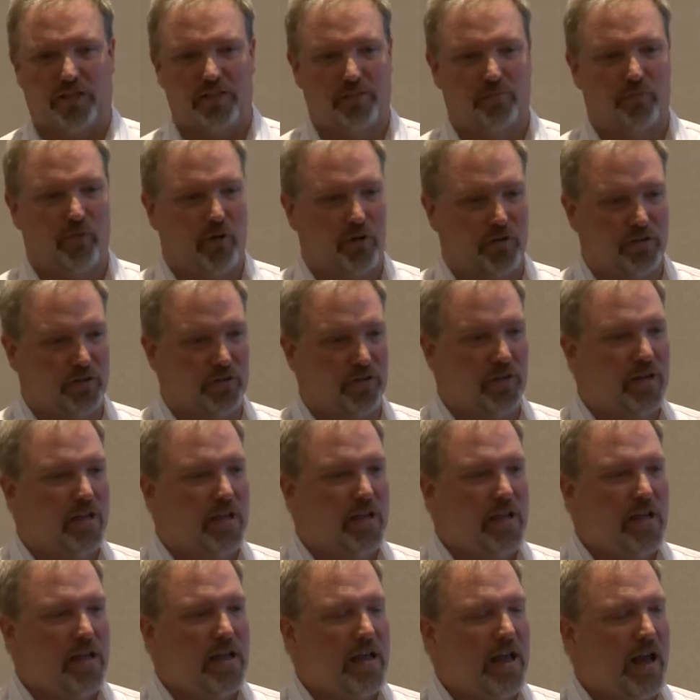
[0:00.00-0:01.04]
engine person.
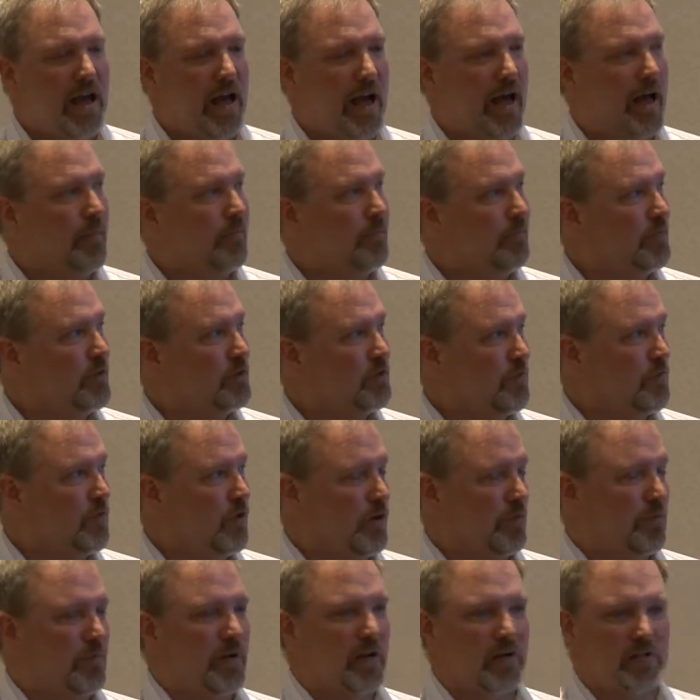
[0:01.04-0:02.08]

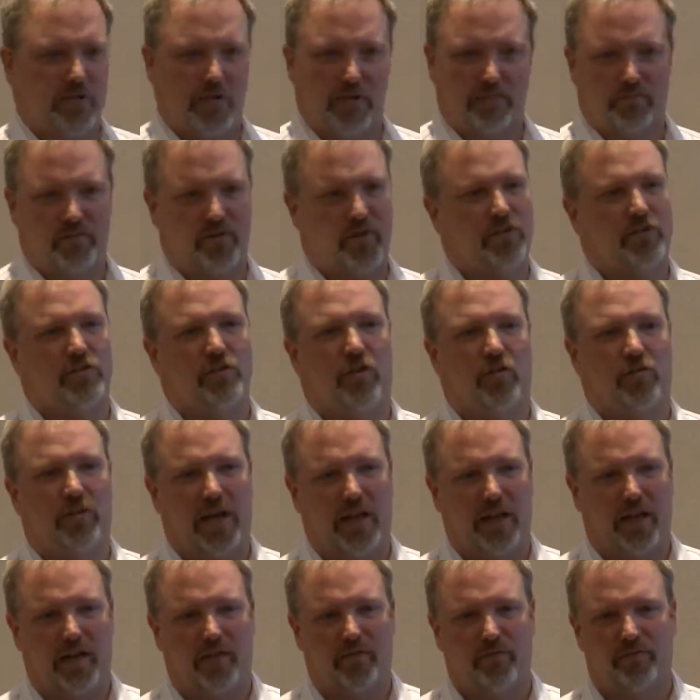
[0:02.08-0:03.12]
There's a consultant I
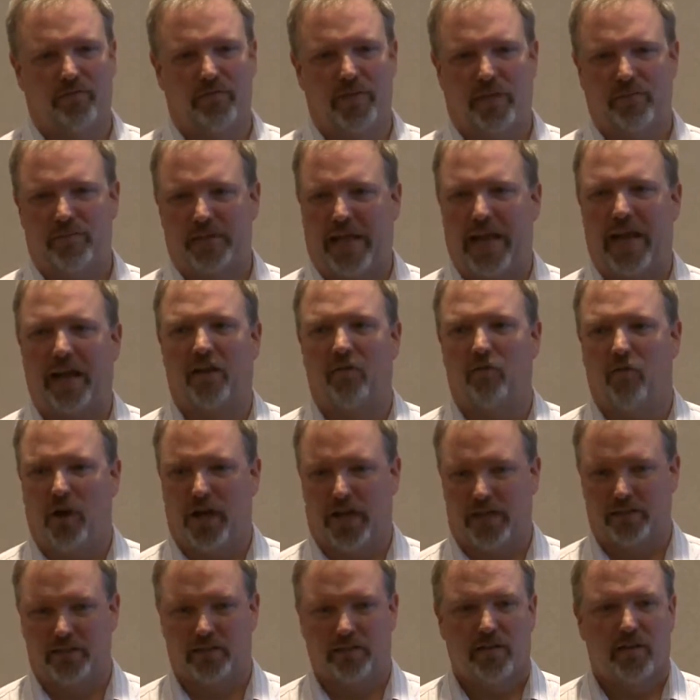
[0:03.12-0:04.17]
love named Alan
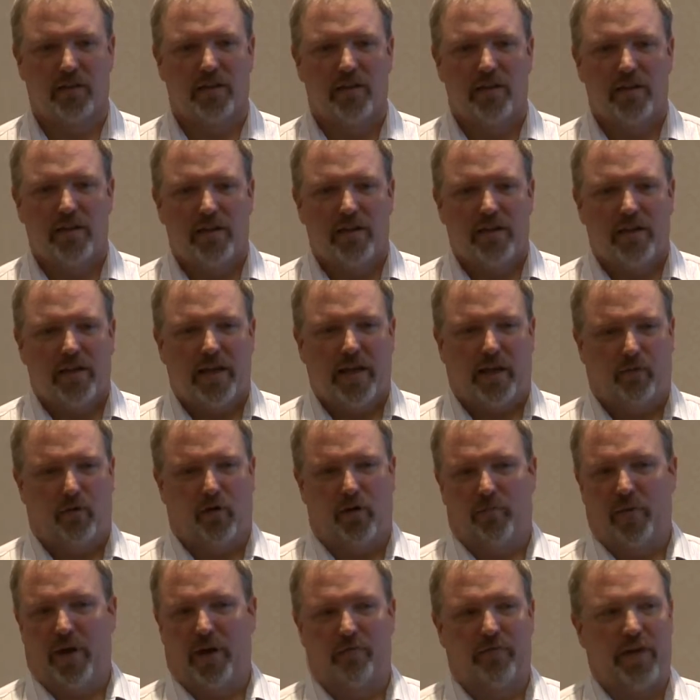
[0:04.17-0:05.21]
Weiss. He
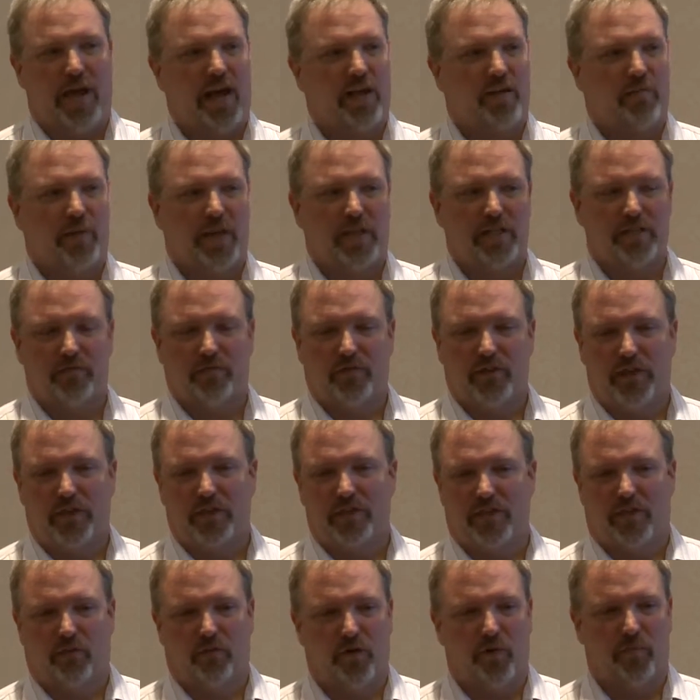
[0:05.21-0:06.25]
wrote about value-based
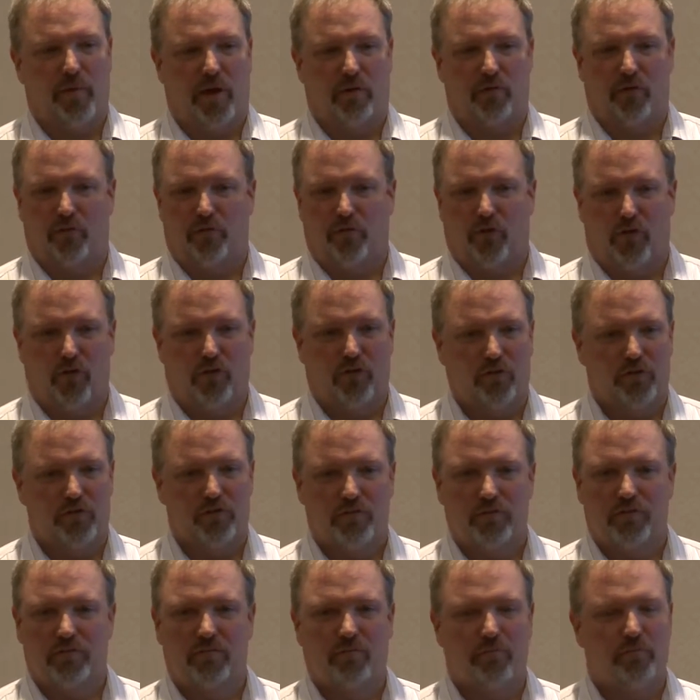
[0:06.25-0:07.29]
fees and he wrote about referrals.
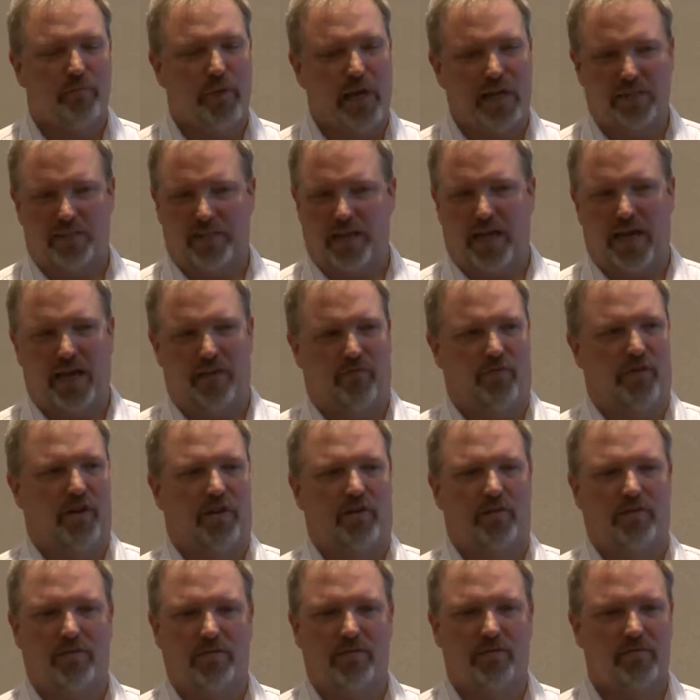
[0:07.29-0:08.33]
Best guy I've
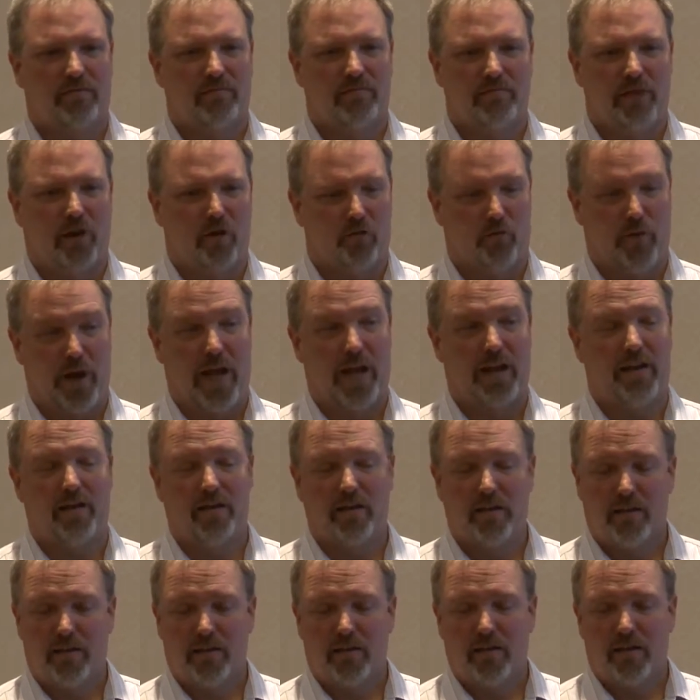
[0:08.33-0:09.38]
written or read.
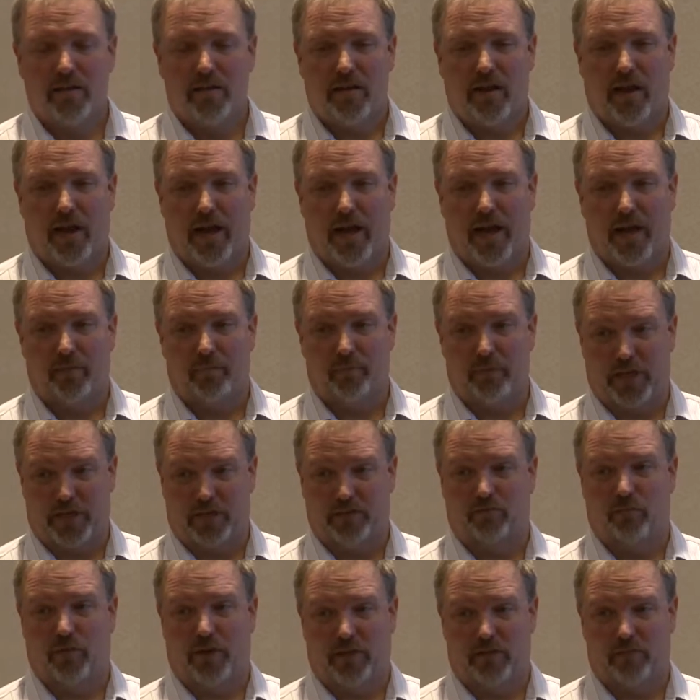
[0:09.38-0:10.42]

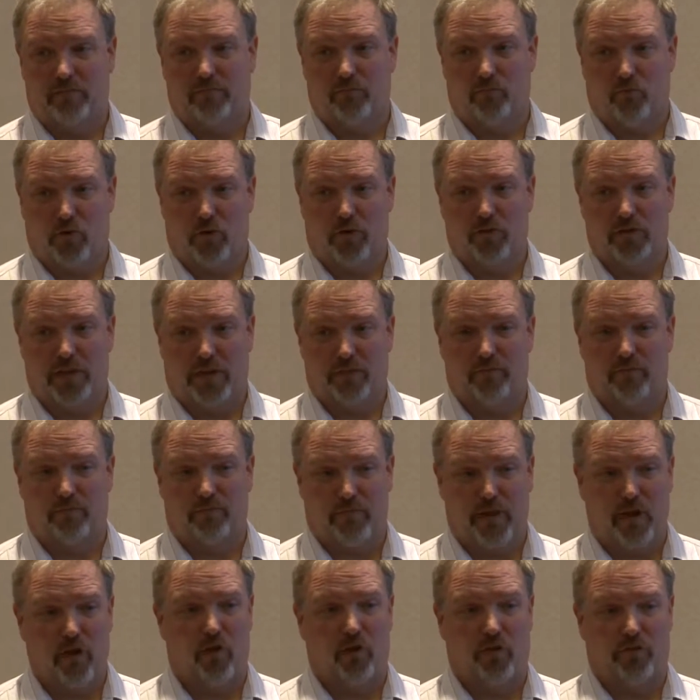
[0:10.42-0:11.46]
Best written words I've
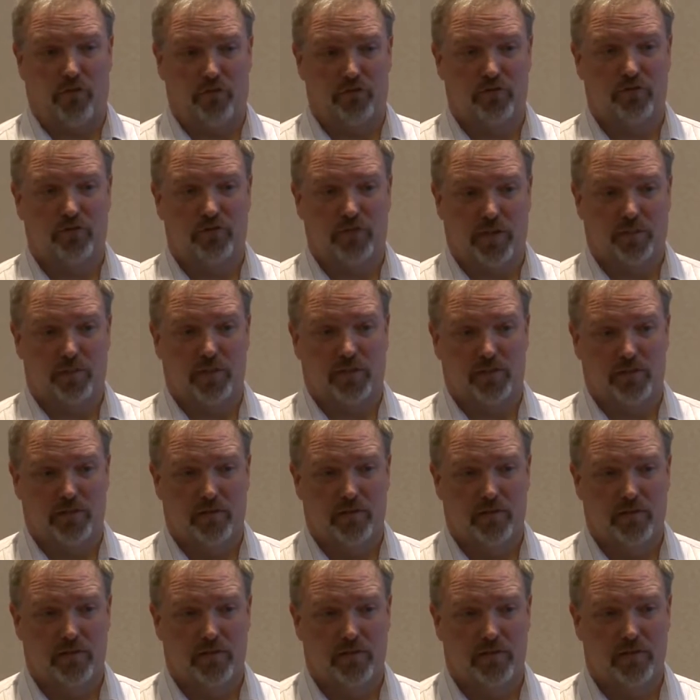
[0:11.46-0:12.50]
heard on those 2 subjects.
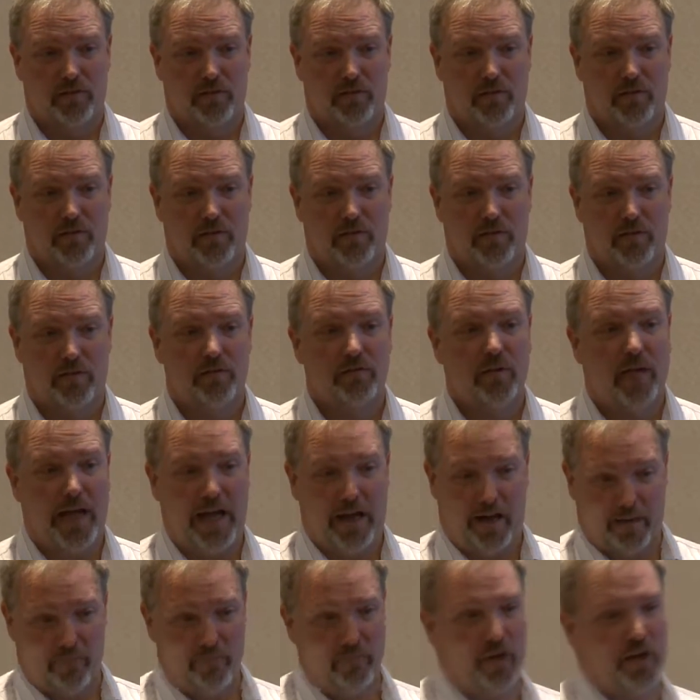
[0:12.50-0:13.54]

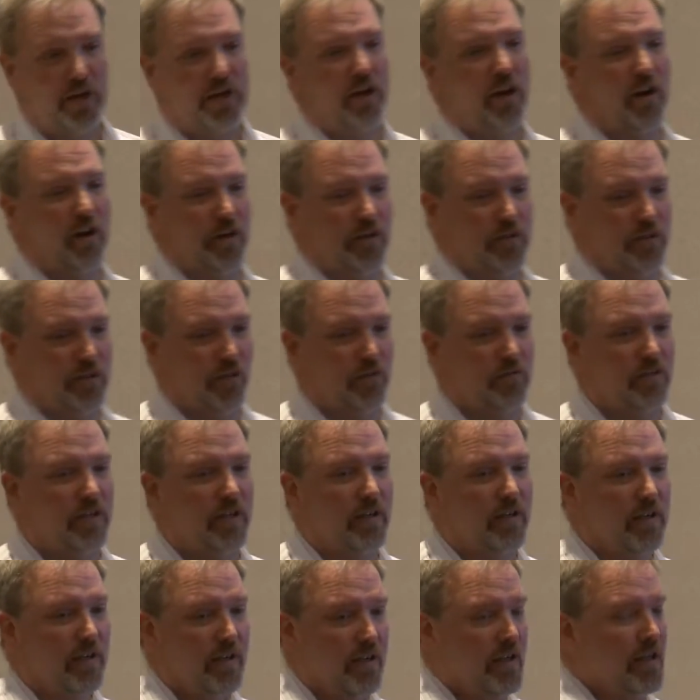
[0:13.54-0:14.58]
Yeah, $1 Million Consulting.